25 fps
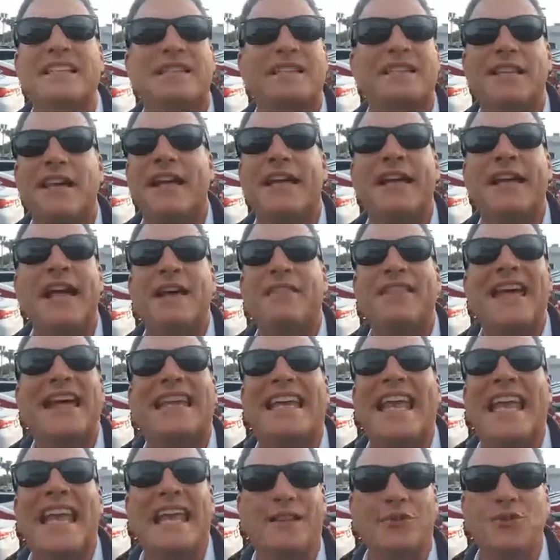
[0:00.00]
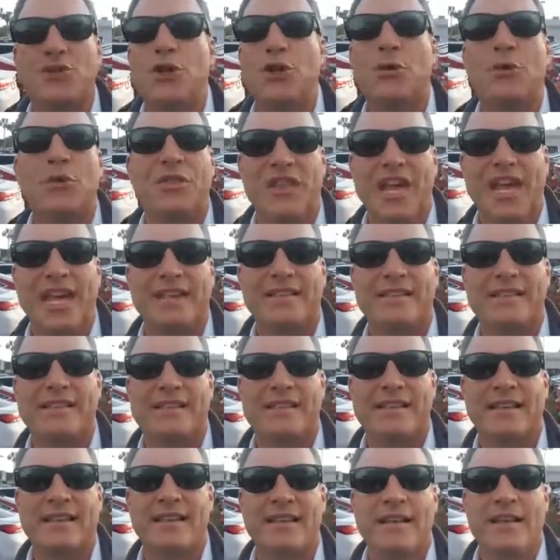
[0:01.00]
that they can't do
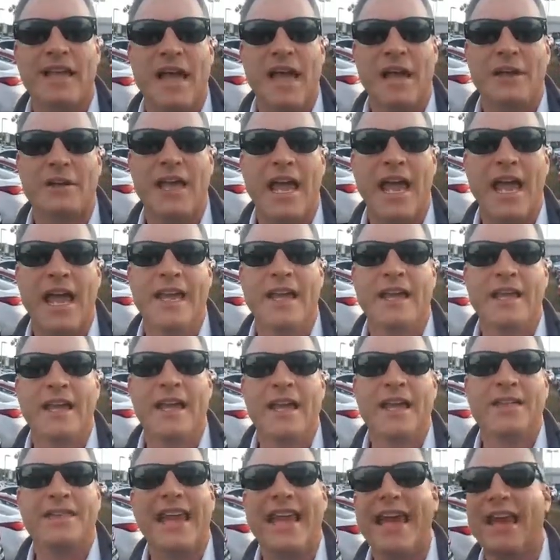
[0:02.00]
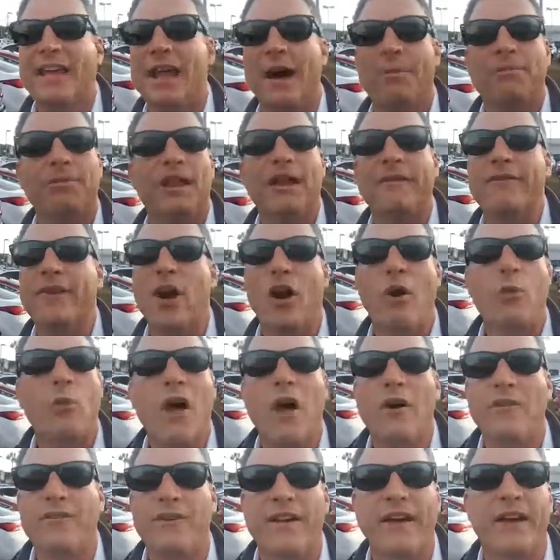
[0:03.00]
things. Okay? They end up living on
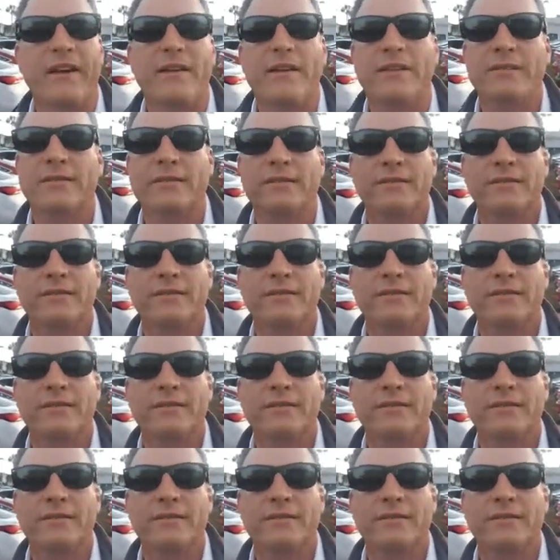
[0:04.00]
welfare.